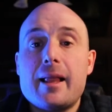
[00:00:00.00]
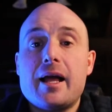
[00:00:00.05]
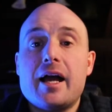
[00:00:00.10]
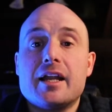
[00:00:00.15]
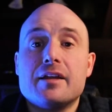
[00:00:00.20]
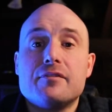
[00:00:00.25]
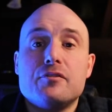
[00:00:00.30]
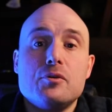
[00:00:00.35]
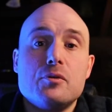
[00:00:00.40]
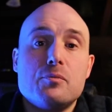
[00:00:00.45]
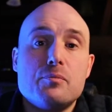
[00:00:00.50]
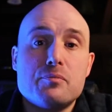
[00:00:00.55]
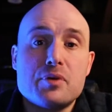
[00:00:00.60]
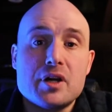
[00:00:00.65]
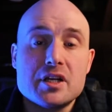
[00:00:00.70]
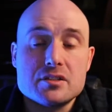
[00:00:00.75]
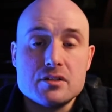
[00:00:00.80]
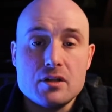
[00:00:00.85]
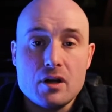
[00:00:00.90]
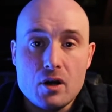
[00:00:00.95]
And if you
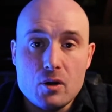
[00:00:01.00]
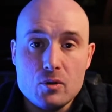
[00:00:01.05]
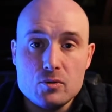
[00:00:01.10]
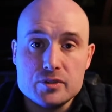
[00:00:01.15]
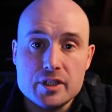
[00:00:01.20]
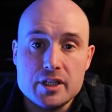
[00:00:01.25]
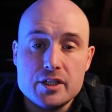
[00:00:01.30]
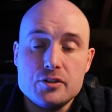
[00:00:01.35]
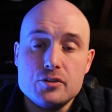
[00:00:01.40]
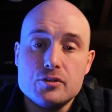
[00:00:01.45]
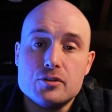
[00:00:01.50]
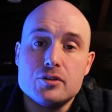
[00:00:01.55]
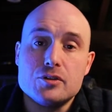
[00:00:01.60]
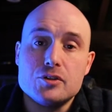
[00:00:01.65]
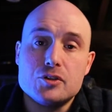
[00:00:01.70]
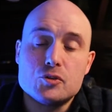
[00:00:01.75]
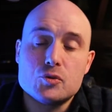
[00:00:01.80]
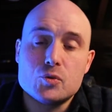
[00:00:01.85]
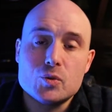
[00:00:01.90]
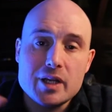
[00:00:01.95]
press and hold it, you can
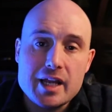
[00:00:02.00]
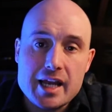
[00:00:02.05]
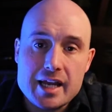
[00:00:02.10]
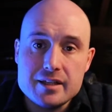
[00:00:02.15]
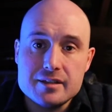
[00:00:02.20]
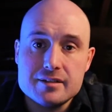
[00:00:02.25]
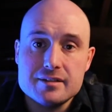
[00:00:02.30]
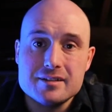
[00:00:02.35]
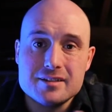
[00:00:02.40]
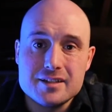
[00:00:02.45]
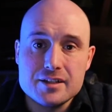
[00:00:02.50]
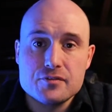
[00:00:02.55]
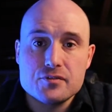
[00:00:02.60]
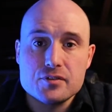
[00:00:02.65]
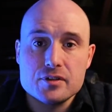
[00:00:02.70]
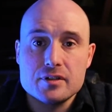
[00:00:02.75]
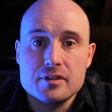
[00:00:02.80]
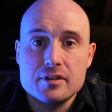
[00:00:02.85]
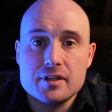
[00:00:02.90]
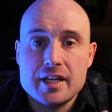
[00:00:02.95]
create
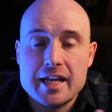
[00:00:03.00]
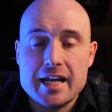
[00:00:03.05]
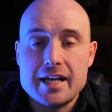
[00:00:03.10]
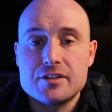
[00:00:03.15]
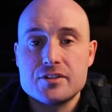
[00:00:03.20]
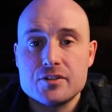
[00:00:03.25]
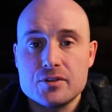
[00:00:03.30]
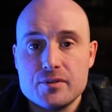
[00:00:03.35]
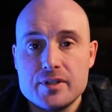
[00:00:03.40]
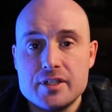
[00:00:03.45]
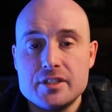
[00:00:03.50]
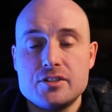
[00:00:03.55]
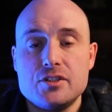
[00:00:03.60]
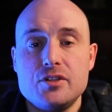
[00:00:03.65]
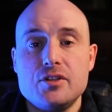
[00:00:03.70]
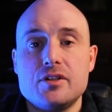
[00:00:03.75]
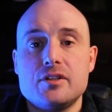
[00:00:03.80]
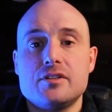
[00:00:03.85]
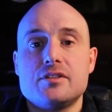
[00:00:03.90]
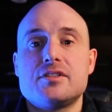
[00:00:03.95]
different categories. So
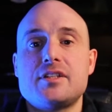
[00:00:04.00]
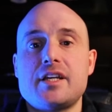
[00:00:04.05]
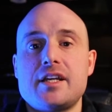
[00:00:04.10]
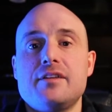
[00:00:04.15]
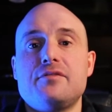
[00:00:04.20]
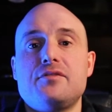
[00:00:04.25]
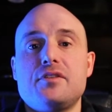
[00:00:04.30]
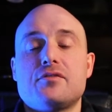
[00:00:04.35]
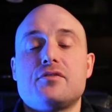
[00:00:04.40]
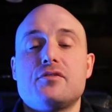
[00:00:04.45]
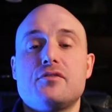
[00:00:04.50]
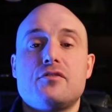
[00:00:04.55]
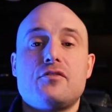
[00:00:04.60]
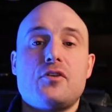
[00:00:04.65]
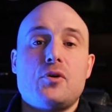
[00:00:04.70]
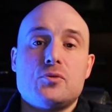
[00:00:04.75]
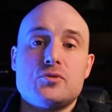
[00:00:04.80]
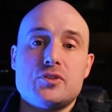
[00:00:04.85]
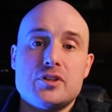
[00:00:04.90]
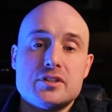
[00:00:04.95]
you can save different
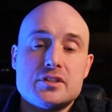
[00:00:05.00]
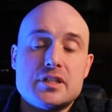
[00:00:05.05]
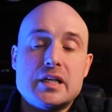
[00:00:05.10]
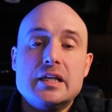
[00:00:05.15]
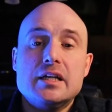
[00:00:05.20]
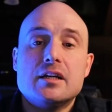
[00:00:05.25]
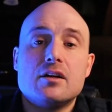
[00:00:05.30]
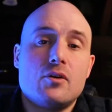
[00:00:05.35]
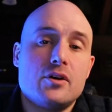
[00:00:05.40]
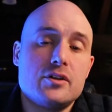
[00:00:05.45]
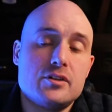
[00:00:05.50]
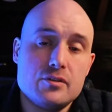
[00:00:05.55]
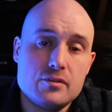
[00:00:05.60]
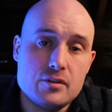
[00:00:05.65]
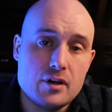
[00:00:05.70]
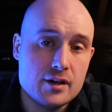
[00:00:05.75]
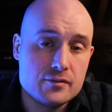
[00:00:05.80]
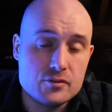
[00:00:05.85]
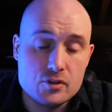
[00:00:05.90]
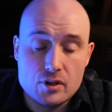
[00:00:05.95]
folders.
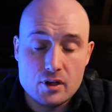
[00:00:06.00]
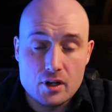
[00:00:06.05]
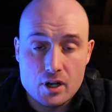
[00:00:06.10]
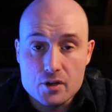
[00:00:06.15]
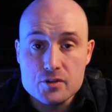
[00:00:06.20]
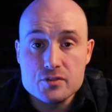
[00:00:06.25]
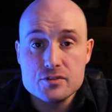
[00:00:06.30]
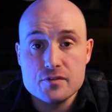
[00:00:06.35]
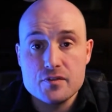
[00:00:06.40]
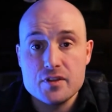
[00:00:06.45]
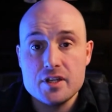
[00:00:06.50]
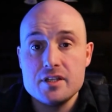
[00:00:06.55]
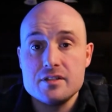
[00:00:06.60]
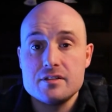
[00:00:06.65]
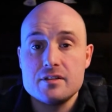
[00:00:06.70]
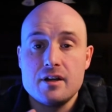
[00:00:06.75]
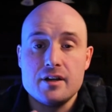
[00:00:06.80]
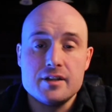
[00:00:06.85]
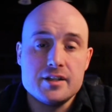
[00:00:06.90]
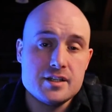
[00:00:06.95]
I've got loads of
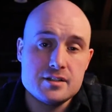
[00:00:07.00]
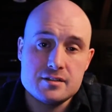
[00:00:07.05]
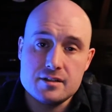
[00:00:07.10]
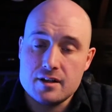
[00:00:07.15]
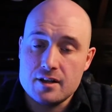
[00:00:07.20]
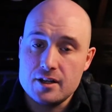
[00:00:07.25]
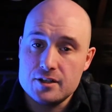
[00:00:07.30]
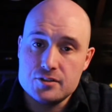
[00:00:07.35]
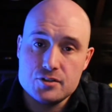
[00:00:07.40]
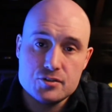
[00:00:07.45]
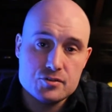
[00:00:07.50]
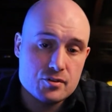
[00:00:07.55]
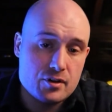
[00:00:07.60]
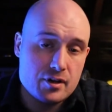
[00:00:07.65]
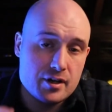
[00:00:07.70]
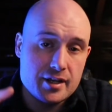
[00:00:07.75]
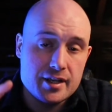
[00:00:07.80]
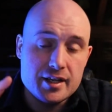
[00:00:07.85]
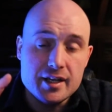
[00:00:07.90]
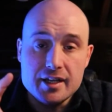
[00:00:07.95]
these ideas I'd like to
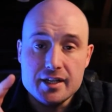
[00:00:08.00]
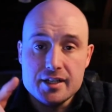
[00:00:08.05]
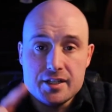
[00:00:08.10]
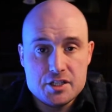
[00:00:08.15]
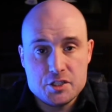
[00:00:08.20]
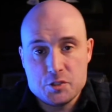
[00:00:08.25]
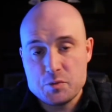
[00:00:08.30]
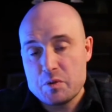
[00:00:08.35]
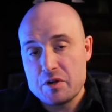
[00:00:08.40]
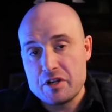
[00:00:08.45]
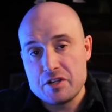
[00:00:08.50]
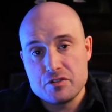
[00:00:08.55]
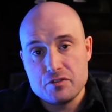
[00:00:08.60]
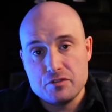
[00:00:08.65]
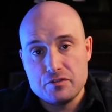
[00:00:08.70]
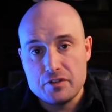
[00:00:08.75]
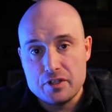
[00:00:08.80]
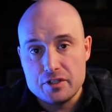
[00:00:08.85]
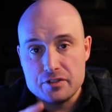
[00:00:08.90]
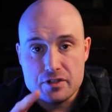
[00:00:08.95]
try.
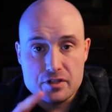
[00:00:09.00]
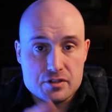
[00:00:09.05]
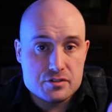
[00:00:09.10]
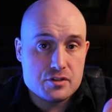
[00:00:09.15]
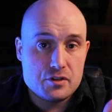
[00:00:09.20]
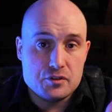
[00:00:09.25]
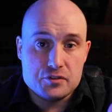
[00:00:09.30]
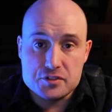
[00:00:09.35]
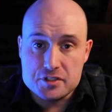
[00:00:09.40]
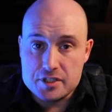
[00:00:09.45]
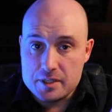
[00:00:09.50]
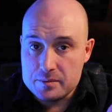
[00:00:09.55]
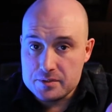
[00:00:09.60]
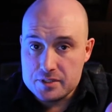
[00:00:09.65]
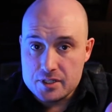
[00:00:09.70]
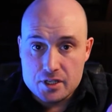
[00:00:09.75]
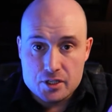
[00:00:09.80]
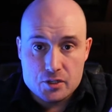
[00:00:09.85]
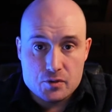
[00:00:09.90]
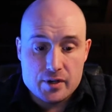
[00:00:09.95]
Inspirational photos, concepts
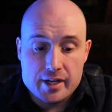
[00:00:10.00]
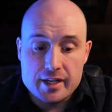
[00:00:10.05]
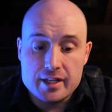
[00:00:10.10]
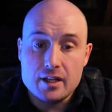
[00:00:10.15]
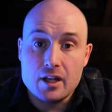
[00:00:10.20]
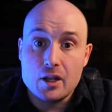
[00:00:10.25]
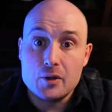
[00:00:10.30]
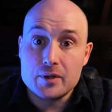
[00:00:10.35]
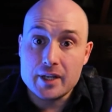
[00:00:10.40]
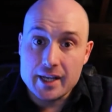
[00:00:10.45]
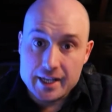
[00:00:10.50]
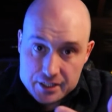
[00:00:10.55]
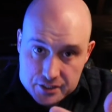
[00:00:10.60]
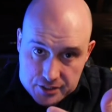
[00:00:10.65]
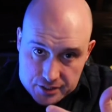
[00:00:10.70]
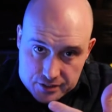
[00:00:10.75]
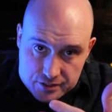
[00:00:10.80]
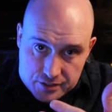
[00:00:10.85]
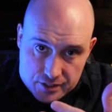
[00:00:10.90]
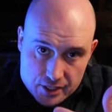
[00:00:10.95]
that are great,
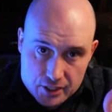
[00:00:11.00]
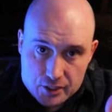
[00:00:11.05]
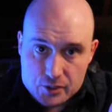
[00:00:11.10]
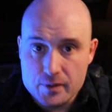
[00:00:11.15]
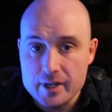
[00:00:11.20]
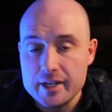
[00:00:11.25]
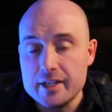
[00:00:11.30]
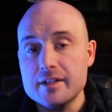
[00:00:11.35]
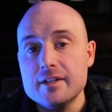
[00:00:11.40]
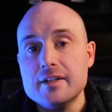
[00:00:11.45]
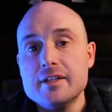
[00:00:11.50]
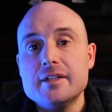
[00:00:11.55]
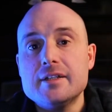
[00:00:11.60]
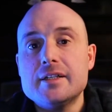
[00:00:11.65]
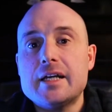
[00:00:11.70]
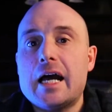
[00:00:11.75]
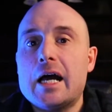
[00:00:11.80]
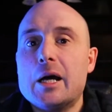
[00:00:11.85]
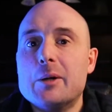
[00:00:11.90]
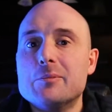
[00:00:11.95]
locations that are great,
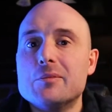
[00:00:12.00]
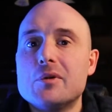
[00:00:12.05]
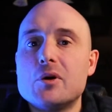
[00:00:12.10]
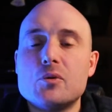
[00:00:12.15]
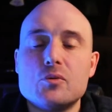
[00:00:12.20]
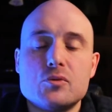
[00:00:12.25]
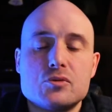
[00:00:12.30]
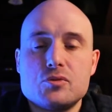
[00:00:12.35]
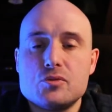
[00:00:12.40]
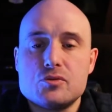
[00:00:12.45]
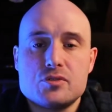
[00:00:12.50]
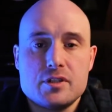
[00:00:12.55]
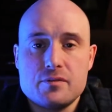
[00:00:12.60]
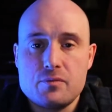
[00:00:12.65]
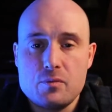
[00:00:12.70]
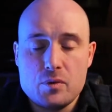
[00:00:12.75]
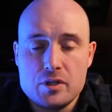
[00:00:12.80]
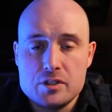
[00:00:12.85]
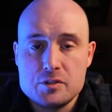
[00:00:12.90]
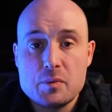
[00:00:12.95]
all sorts of
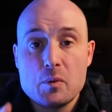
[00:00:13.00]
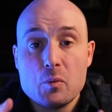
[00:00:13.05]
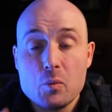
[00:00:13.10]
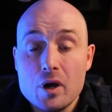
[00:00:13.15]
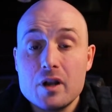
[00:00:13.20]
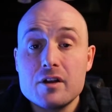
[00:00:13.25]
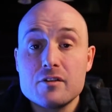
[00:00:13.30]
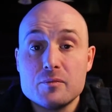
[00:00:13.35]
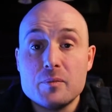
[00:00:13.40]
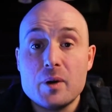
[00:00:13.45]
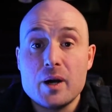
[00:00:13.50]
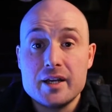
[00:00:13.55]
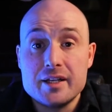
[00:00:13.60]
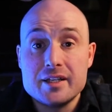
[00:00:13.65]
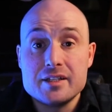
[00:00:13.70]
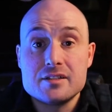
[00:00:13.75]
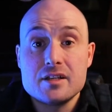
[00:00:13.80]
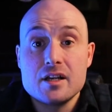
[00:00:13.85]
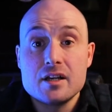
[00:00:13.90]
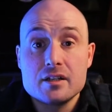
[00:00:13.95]
different ones. But one of mine
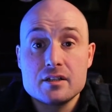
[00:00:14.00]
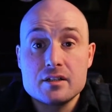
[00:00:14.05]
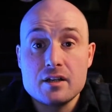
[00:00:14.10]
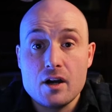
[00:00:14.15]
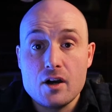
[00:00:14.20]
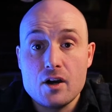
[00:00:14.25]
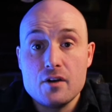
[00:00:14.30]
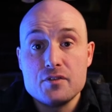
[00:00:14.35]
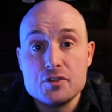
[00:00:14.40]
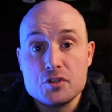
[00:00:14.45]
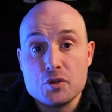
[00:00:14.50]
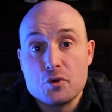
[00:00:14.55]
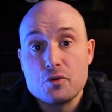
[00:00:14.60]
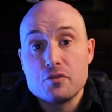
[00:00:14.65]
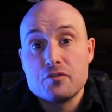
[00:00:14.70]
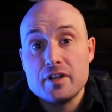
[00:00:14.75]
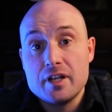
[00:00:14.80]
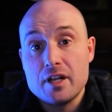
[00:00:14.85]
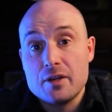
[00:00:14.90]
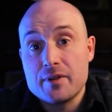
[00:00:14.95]
is car
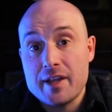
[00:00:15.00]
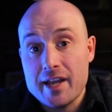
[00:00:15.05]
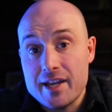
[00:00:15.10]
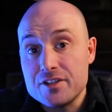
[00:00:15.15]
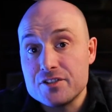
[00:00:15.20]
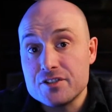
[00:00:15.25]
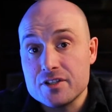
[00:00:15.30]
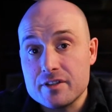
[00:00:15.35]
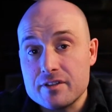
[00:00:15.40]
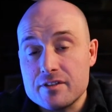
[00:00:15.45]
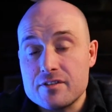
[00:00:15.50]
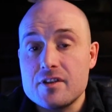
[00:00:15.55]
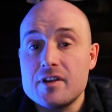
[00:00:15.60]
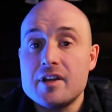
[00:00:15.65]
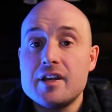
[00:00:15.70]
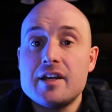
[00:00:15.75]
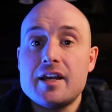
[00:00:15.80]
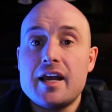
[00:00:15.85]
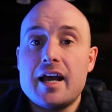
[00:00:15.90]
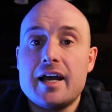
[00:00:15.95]
photography locations.
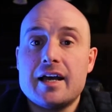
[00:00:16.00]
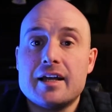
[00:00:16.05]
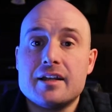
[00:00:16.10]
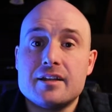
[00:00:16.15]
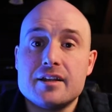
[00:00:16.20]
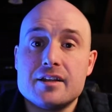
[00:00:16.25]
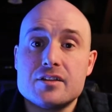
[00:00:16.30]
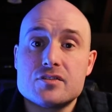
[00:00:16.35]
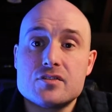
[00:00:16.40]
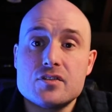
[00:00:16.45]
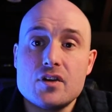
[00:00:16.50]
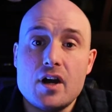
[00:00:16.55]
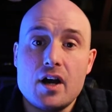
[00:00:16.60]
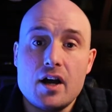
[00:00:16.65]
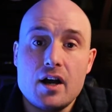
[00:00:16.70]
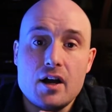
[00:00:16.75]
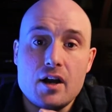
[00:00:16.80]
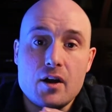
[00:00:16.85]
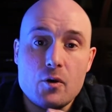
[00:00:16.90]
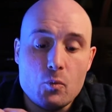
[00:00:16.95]
And it's
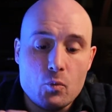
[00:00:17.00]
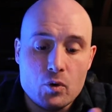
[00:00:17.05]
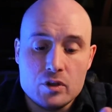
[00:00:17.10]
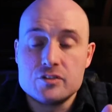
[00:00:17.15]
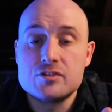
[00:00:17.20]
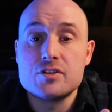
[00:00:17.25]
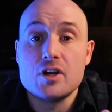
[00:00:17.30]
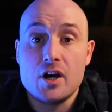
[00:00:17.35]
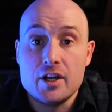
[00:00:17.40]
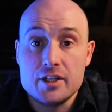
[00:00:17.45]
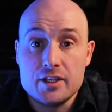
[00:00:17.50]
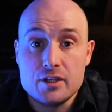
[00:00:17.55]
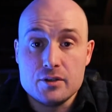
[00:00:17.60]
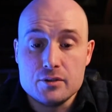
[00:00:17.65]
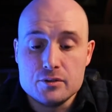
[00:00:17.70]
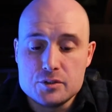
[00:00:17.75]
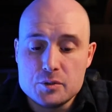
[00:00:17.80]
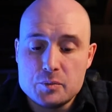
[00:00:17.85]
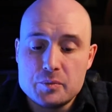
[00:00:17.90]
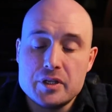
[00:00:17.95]
ones that I
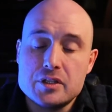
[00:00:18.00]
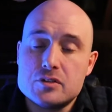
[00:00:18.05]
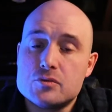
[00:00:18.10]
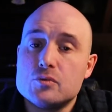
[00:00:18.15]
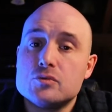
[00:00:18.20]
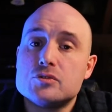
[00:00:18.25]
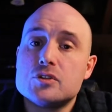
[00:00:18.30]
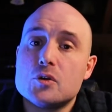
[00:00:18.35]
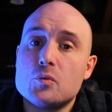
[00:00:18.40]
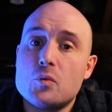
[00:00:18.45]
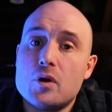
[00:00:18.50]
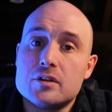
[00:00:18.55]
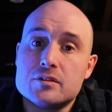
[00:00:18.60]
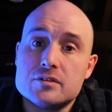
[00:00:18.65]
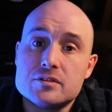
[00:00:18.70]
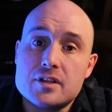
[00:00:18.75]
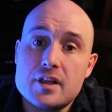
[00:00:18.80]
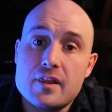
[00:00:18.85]
use, but it's also ones